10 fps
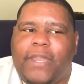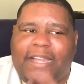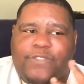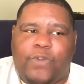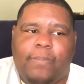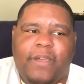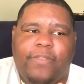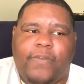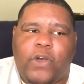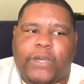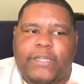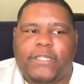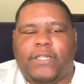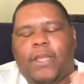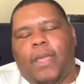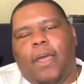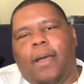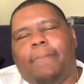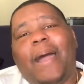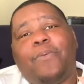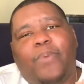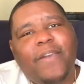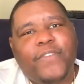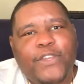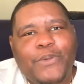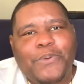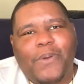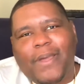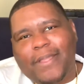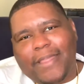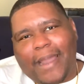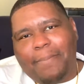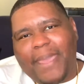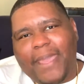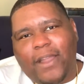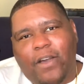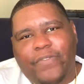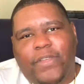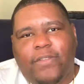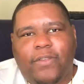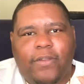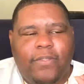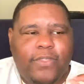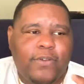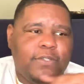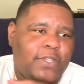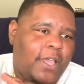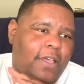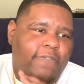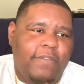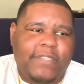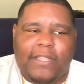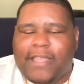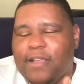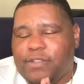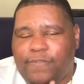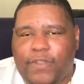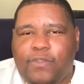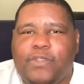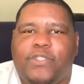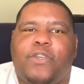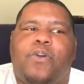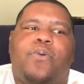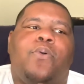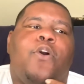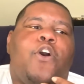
And that's for the month of August. My revenue that I made off of those 15,000 views or so